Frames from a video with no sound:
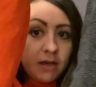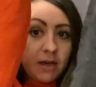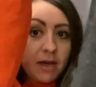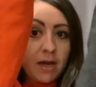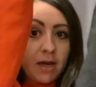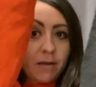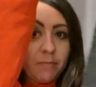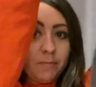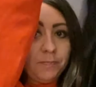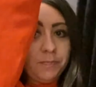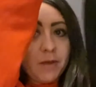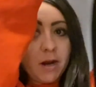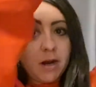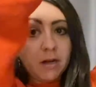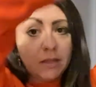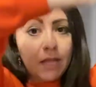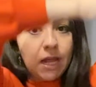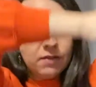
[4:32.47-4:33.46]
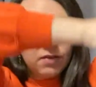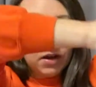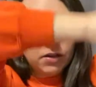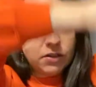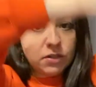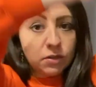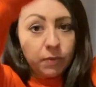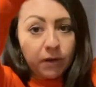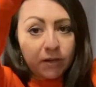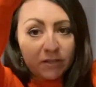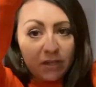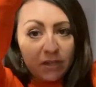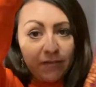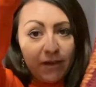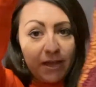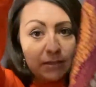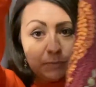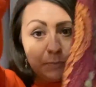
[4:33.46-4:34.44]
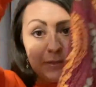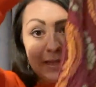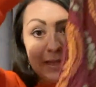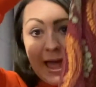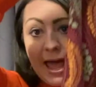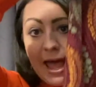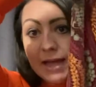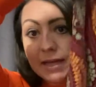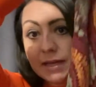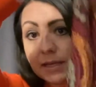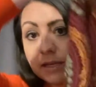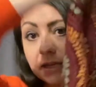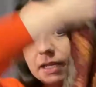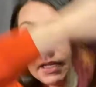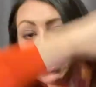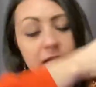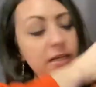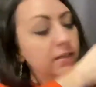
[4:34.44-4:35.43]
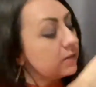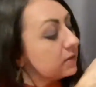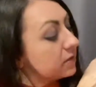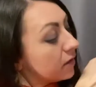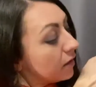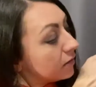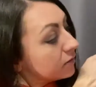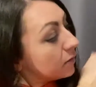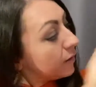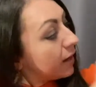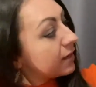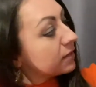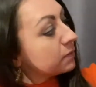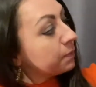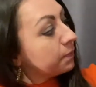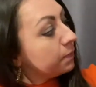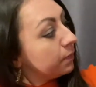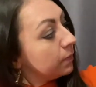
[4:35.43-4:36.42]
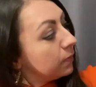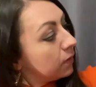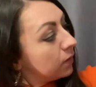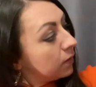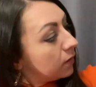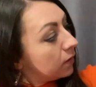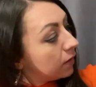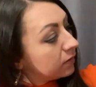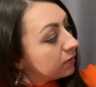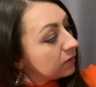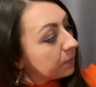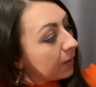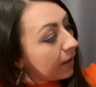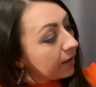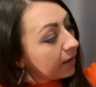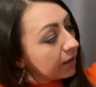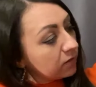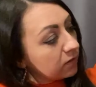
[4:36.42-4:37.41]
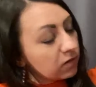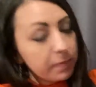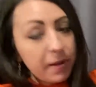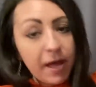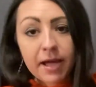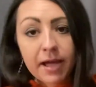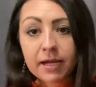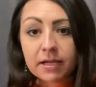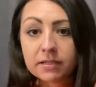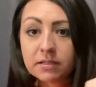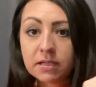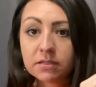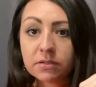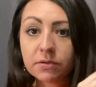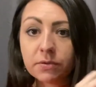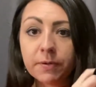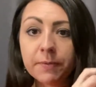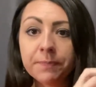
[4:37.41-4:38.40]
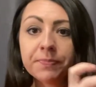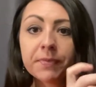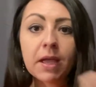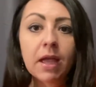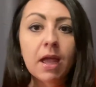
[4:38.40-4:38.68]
a lot of art to wear stuff has black in it. This also has, these are pockets. That's cool.